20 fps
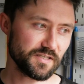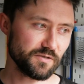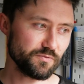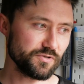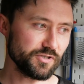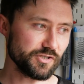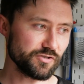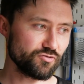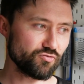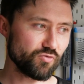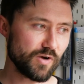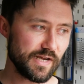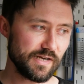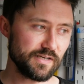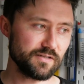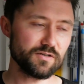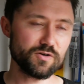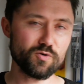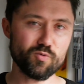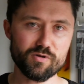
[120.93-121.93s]
It would
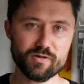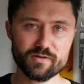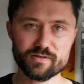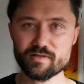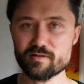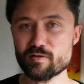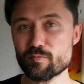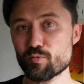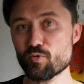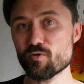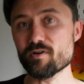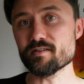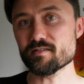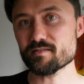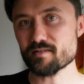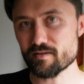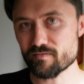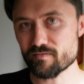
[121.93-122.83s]
degrade the quality of the print